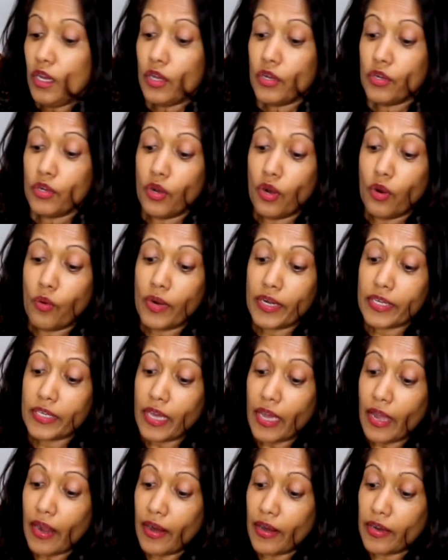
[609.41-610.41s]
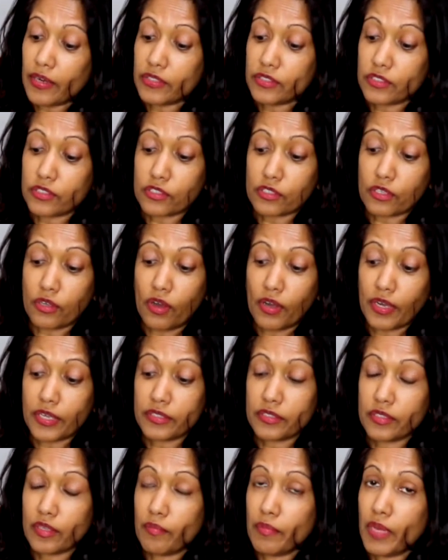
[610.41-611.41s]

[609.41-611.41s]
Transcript: No one cares as long as they're